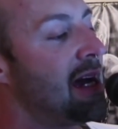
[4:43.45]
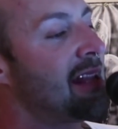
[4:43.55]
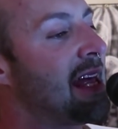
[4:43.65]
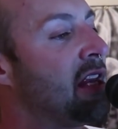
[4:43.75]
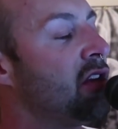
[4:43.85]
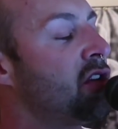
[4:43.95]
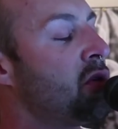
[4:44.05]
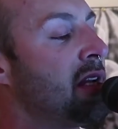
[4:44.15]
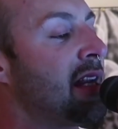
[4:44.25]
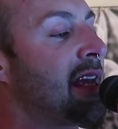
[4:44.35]
And then you
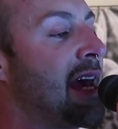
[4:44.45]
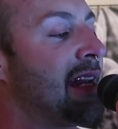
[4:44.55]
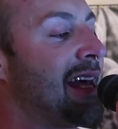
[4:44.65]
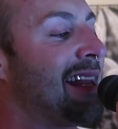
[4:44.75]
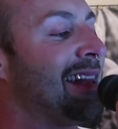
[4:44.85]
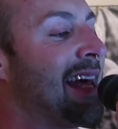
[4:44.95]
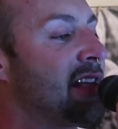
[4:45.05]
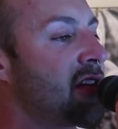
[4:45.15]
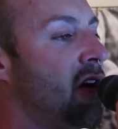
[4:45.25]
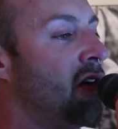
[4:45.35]
do it again
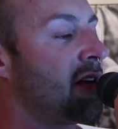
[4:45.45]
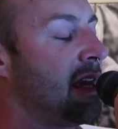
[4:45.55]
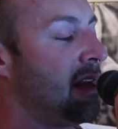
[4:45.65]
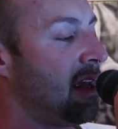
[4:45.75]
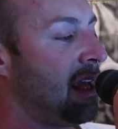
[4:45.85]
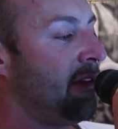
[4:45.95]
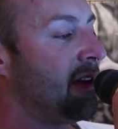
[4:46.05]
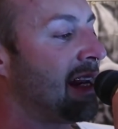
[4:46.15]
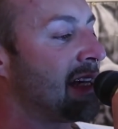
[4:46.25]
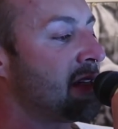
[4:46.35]
later on in the
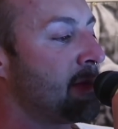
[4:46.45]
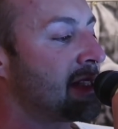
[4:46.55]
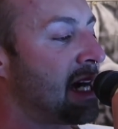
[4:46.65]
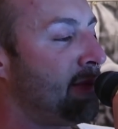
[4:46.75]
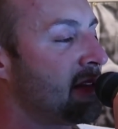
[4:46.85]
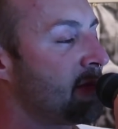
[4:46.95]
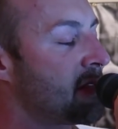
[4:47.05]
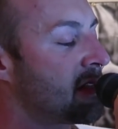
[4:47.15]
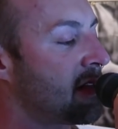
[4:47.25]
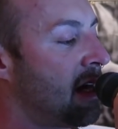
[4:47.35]
evening as your metabolism
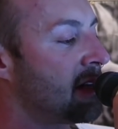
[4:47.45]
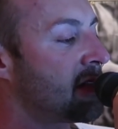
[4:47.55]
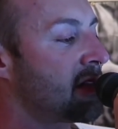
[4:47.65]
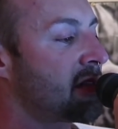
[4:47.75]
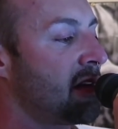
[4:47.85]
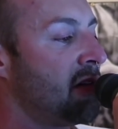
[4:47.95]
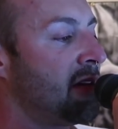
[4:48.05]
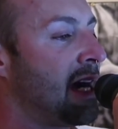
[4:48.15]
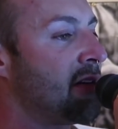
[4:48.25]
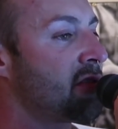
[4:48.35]
starts to slow
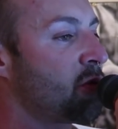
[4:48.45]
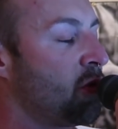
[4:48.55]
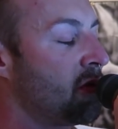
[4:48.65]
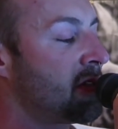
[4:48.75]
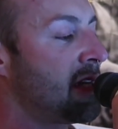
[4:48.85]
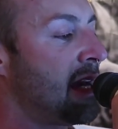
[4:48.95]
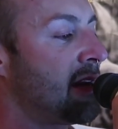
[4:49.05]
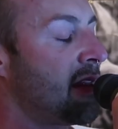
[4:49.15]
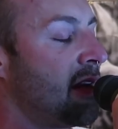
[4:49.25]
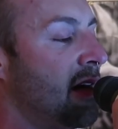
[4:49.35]
down towards the
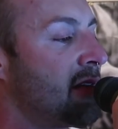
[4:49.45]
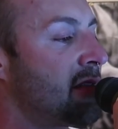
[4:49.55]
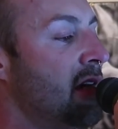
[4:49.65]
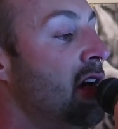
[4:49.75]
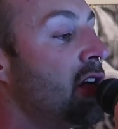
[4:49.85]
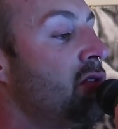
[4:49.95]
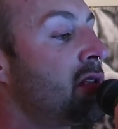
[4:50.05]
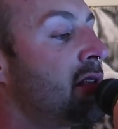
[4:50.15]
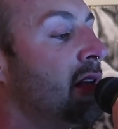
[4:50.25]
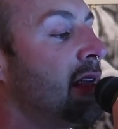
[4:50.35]
end of the night. You
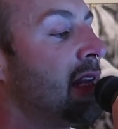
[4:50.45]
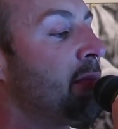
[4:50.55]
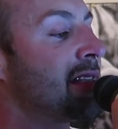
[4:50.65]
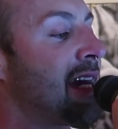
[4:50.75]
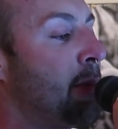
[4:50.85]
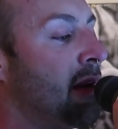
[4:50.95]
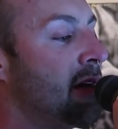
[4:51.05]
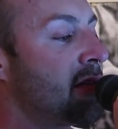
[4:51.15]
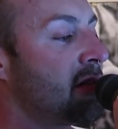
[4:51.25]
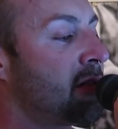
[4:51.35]
still need to
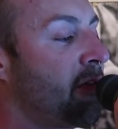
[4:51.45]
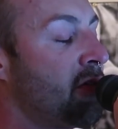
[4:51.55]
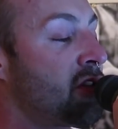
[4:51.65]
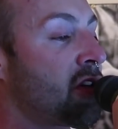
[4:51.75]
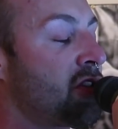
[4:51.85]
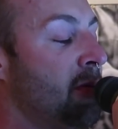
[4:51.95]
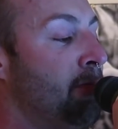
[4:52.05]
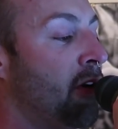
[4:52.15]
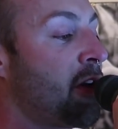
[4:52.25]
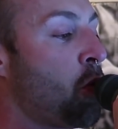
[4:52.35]
metabolize those foods because your
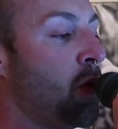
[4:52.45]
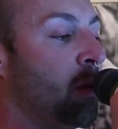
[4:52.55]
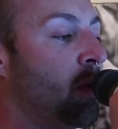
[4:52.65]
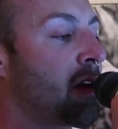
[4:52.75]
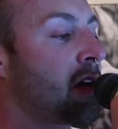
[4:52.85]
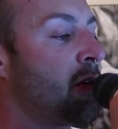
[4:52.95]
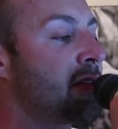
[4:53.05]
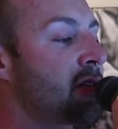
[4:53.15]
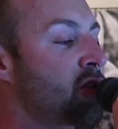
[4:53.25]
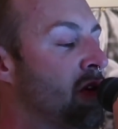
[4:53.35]
body will want to go
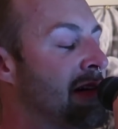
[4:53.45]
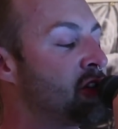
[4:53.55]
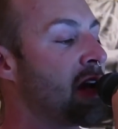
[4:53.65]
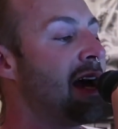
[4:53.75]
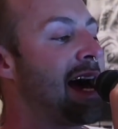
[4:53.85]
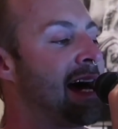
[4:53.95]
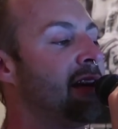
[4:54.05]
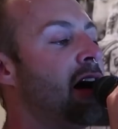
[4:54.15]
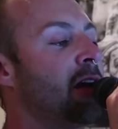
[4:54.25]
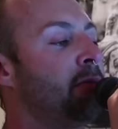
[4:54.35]
into storage
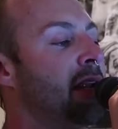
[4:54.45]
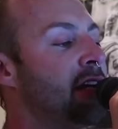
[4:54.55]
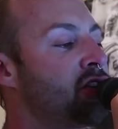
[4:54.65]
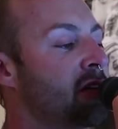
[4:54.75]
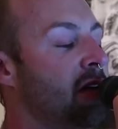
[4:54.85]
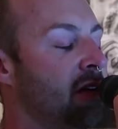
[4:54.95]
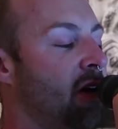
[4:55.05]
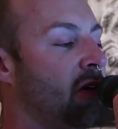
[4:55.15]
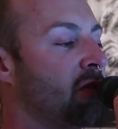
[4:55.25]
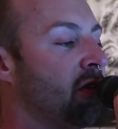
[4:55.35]
and hibernation and
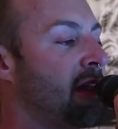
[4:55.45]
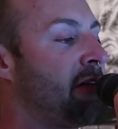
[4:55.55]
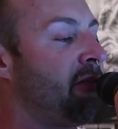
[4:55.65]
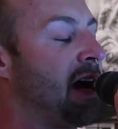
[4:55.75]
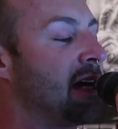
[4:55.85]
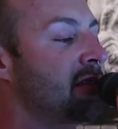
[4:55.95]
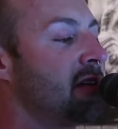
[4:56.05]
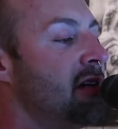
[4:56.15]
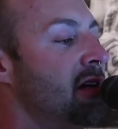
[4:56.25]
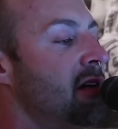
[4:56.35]
hold all that fat.
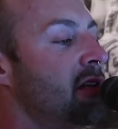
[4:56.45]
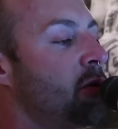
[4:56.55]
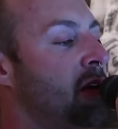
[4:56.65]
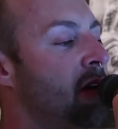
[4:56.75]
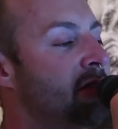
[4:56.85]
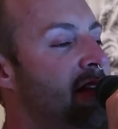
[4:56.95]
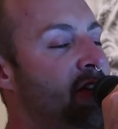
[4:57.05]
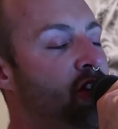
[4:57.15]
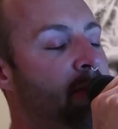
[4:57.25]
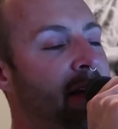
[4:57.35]
So we go into
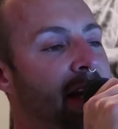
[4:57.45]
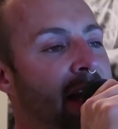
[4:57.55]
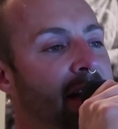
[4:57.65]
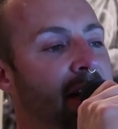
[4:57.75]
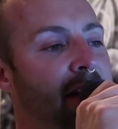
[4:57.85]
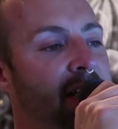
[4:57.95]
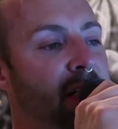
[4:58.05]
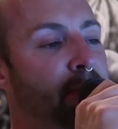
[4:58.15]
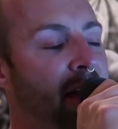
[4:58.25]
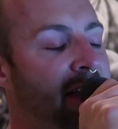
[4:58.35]
the gym again,
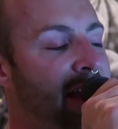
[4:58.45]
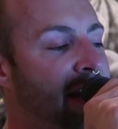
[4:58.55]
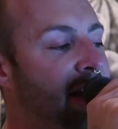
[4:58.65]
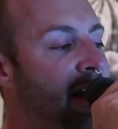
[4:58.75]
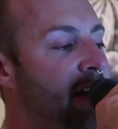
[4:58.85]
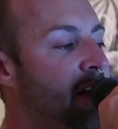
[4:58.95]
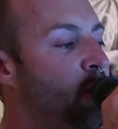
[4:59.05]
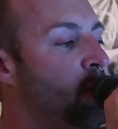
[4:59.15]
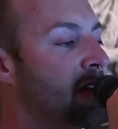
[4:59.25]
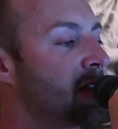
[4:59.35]
spike that
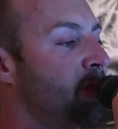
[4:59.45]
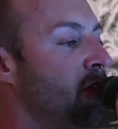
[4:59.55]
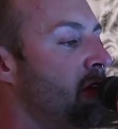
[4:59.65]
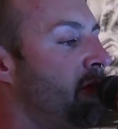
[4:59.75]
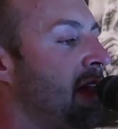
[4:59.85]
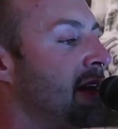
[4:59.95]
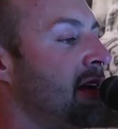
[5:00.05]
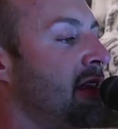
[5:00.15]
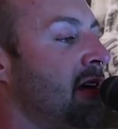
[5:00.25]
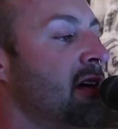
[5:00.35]
cardio once more for that
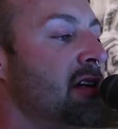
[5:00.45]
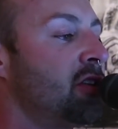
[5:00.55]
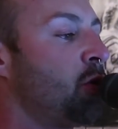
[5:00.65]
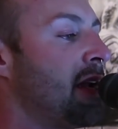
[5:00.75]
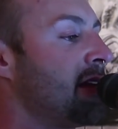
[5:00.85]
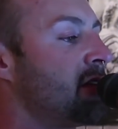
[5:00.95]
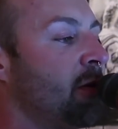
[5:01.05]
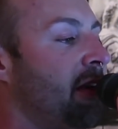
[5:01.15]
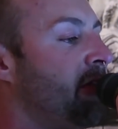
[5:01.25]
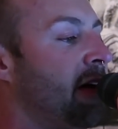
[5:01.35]
another twenty,
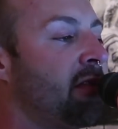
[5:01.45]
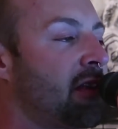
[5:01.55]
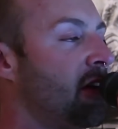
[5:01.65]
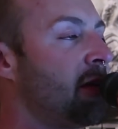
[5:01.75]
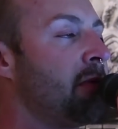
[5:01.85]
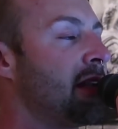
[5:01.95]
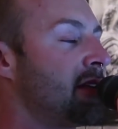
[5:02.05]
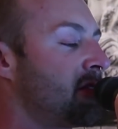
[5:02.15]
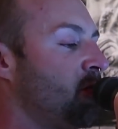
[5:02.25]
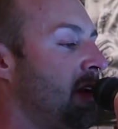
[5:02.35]
twenty-five, thirty
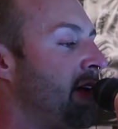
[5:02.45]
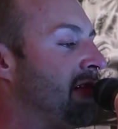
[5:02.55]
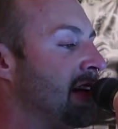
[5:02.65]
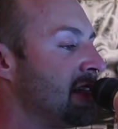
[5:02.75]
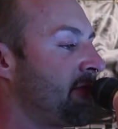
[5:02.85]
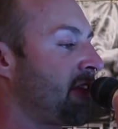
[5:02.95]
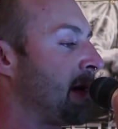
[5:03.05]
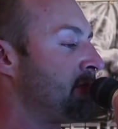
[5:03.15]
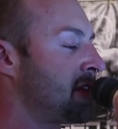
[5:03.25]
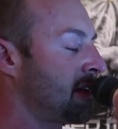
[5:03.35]
minutes, whatever it is for
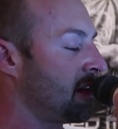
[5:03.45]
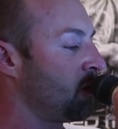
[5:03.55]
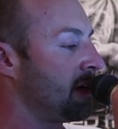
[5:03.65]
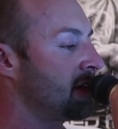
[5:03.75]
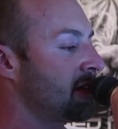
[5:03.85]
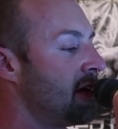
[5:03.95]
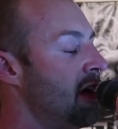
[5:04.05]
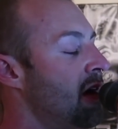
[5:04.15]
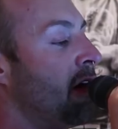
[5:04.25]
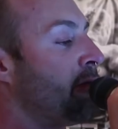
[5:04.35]
that particular week
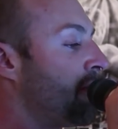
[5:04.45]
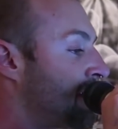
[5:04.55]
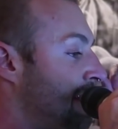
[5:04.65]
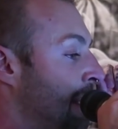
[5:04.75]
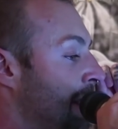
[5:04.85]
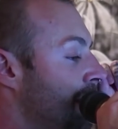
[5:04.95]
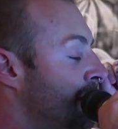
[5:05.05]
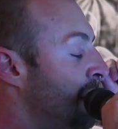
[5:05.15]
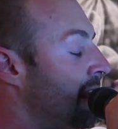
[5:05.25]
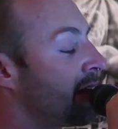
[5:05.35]
of steady
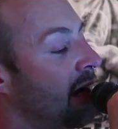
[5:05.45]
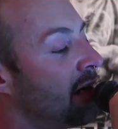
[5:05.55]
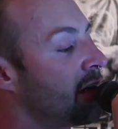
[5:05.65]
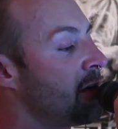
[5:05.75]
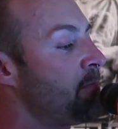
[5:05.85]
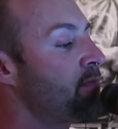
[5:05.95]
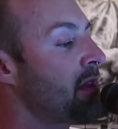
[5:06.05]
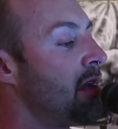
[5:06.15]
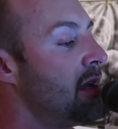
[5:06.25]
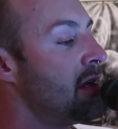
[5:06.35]
state cardio
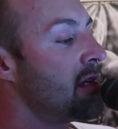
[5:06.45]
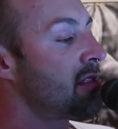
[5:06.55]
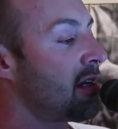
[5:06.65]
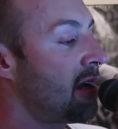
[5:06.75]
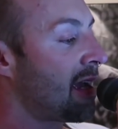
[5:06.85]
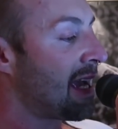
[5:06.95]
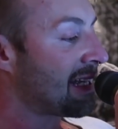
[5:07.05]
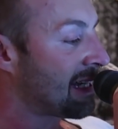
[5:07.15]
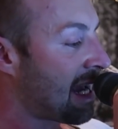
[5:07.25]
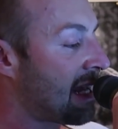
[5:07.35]
to,
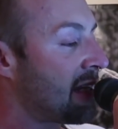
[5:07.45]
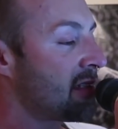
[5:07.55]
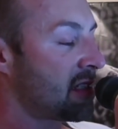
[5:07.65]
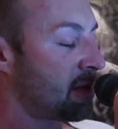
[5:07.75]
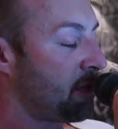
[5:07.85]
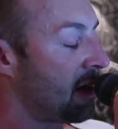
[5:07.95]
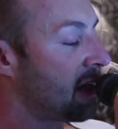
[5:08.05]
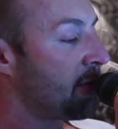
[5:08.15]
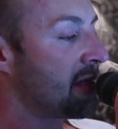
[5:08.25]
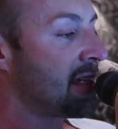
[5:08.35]
again,
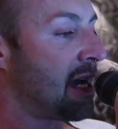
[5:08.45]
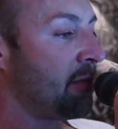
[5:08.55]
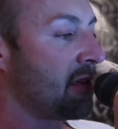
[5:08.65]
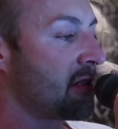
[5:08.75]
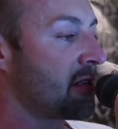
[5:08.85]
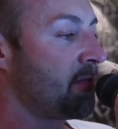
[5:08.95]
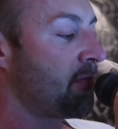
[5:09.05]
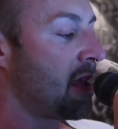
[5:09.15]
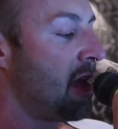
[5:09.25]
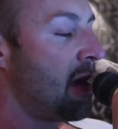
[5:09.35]
spike your
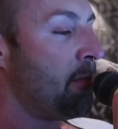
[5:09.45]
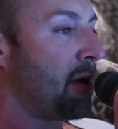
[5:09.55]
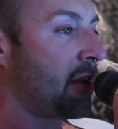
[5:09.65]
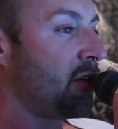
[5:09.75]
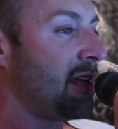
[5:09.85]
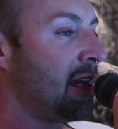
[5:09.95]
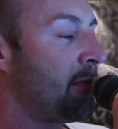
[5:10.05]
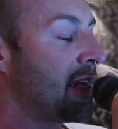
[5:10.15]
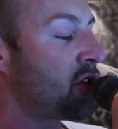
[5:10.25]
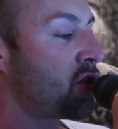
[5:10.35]
metabolism. But you need to
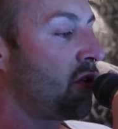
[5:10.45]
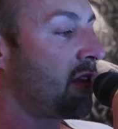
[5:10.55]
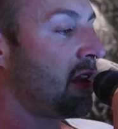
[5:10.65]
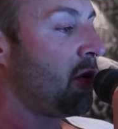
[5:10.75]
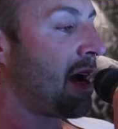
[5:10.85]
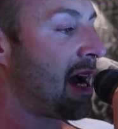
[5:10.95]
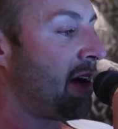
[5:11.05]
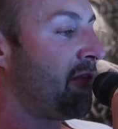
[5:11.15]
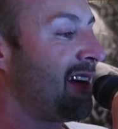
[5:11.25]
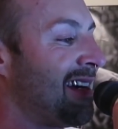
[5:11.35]
make sure that you
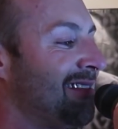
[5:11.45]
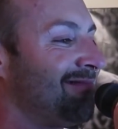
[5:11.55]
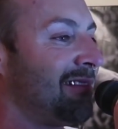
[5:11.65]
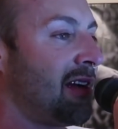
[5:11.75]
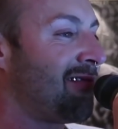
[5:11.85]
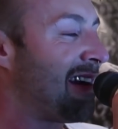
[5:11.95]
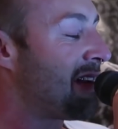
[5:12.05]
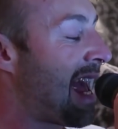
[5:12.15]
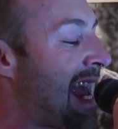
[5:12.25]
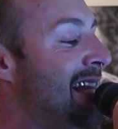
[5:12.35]
have
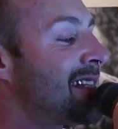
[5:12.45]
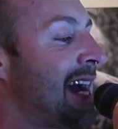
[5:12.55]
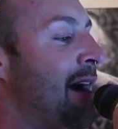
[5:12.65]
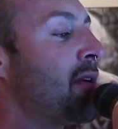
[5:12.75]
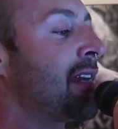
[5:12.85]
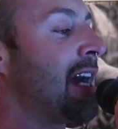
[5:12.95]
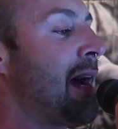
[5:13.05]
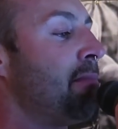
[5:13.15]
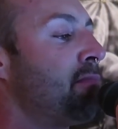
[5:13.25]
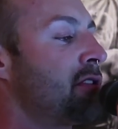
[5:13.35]
around an eight hour
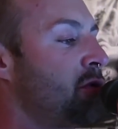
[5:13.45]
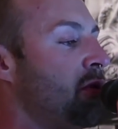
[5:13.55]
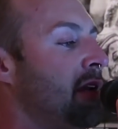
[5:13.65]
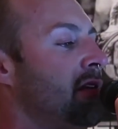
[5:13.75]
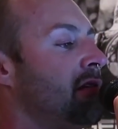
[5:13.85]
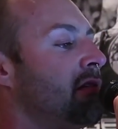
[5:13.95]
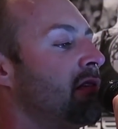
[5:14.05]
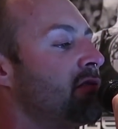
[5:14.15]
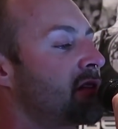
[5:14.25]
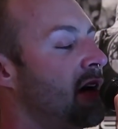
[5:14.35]
gap between
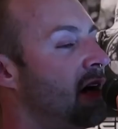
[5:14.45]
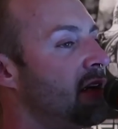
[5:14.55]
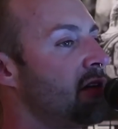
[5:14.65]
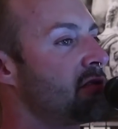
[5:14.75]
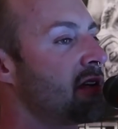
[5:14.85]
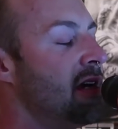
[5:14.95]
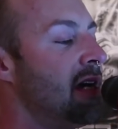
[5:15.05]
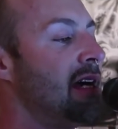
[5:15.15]
those cardios.